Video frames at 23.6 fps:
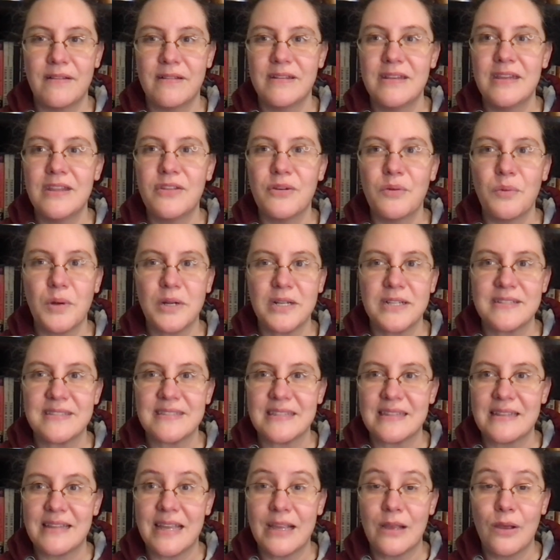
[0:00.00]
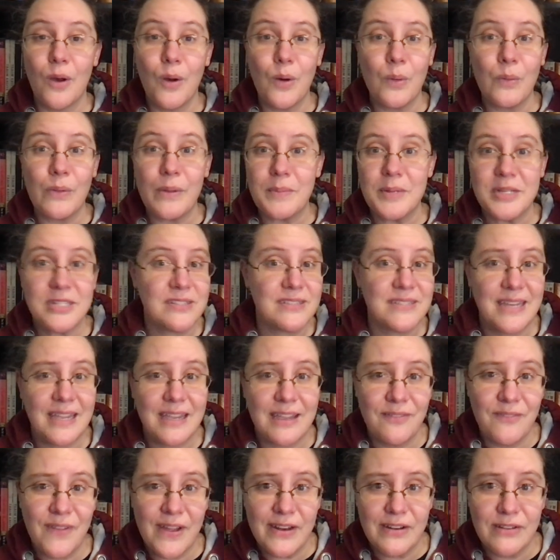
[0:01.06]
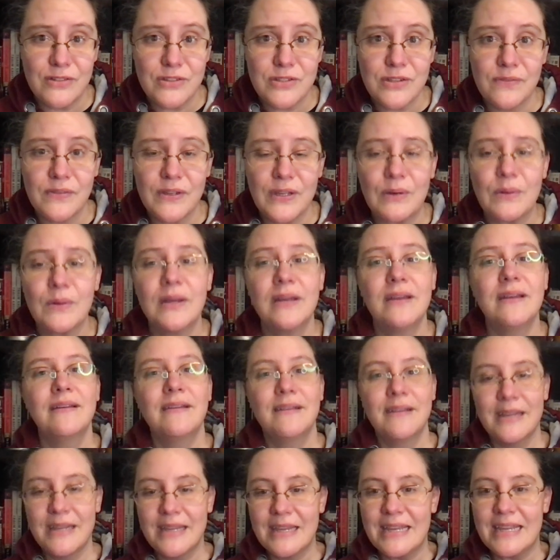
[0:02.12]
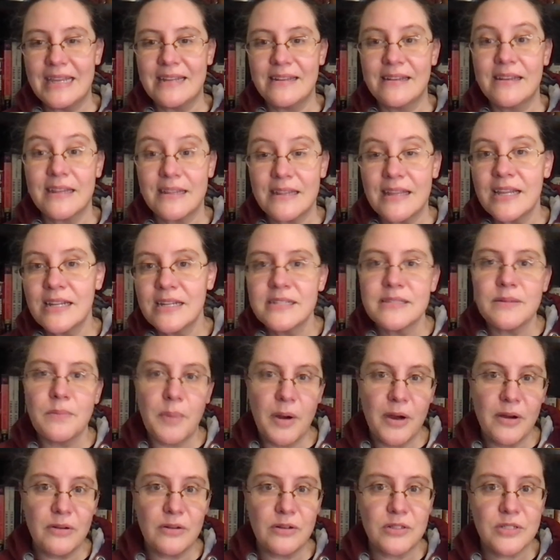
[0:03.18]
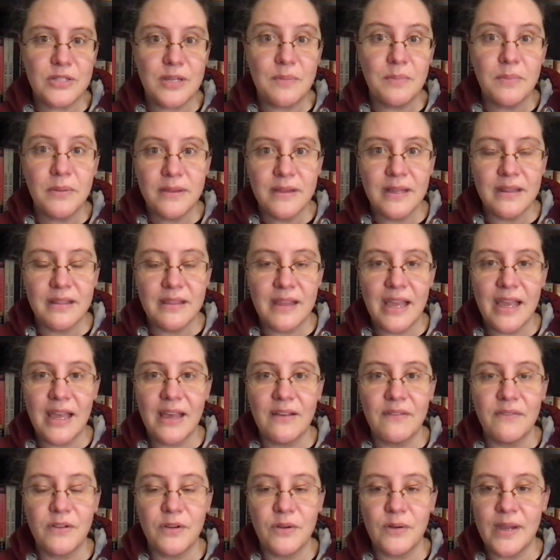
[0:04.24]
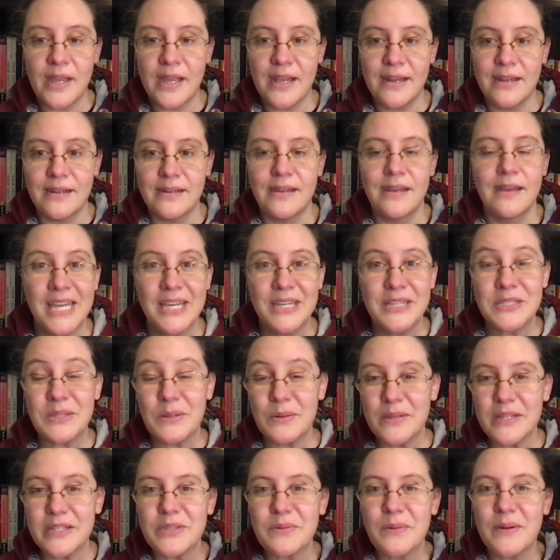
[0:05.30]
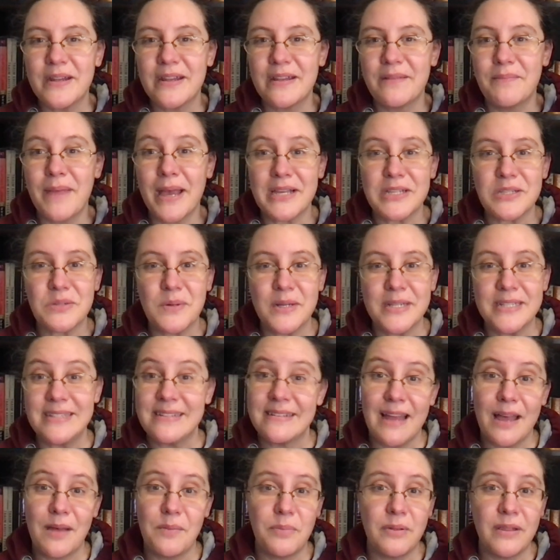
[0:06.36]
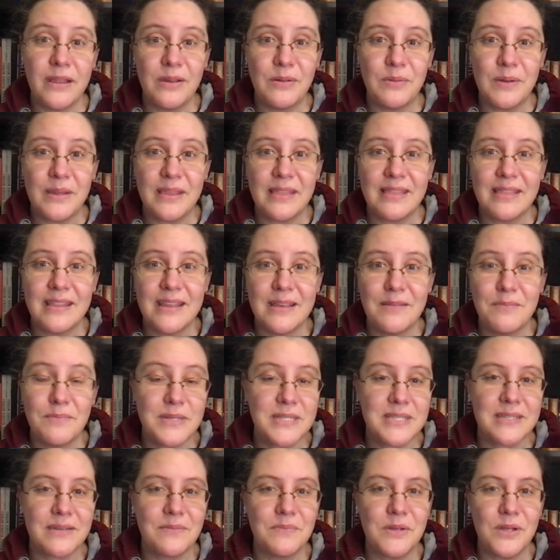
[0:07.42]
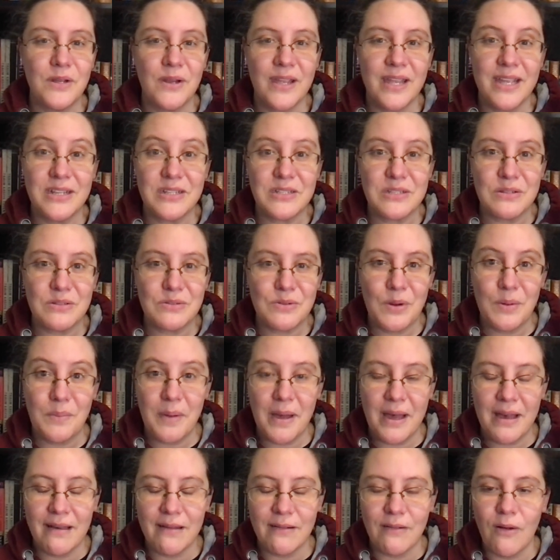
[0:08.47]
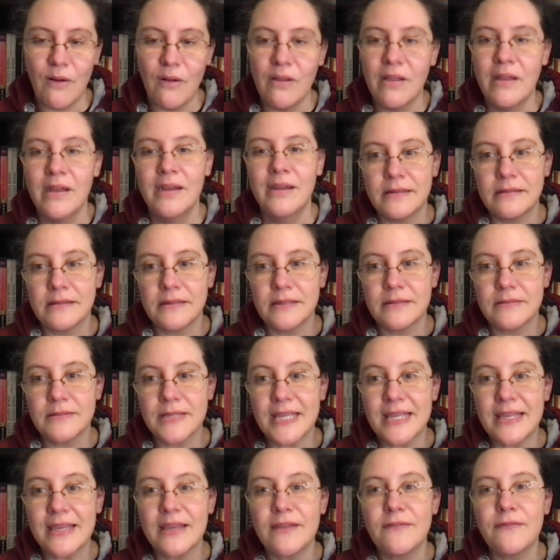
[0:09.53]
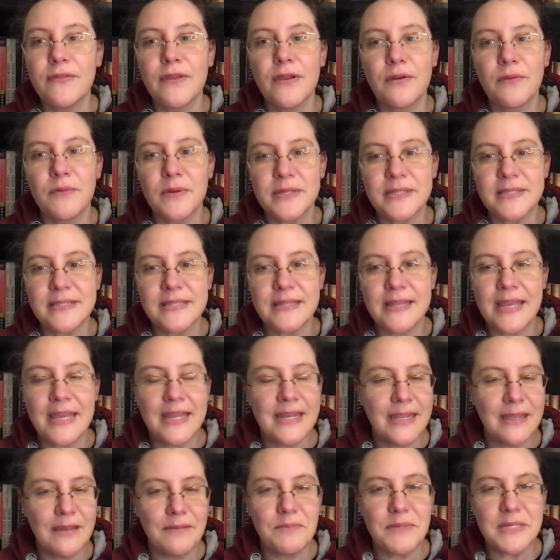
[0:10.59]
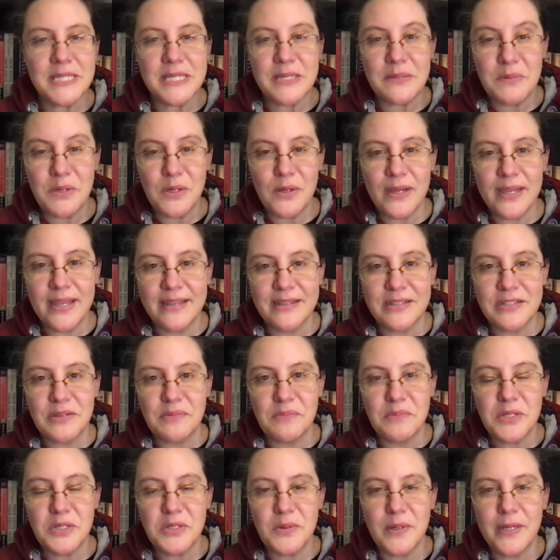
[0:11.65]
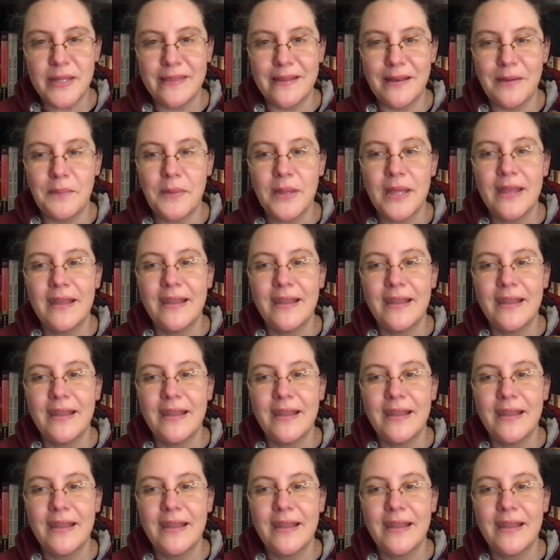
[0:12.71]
neither one is like, oh, let me just take advantage of you. It is a partnership that they have created. So in this one, Maxwell did not play with the miscommunication trope at all. It's like, if there was any miscommunication between them,